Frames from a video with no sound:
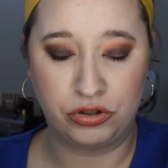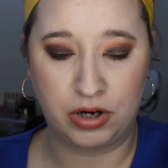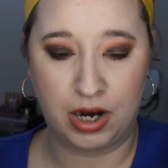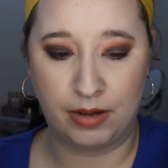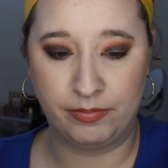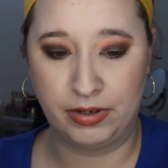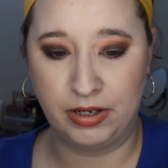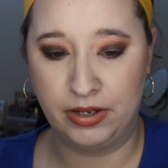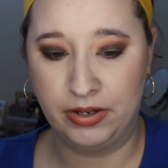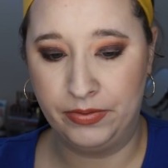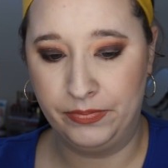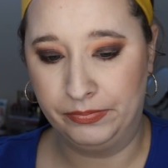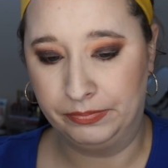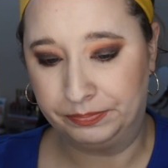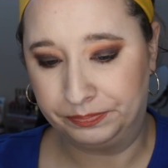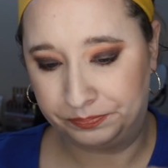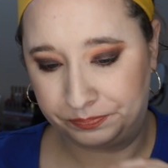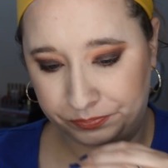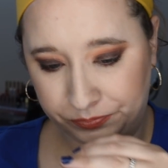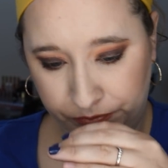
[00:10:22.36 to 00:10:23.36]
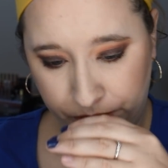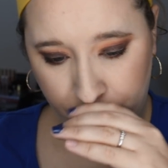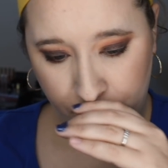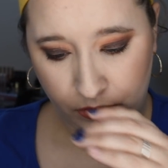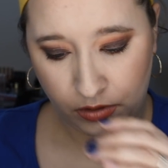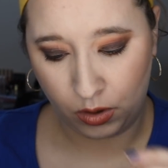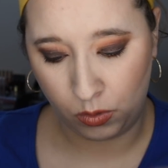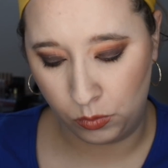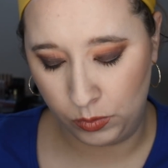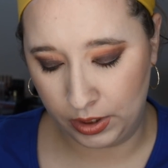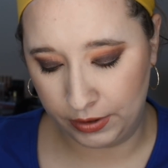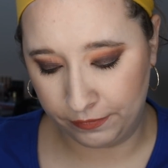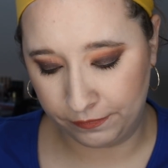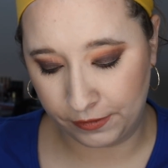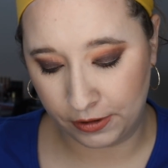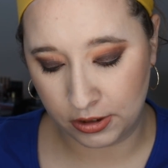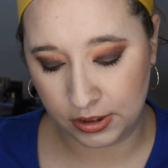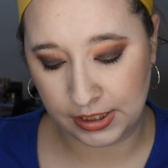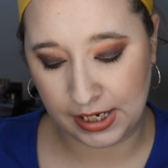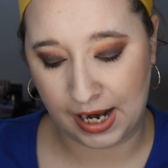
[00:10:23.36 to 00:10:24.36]
Drama when it
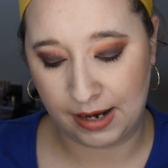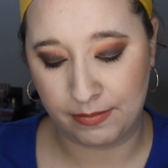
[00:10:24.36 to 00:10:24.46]
first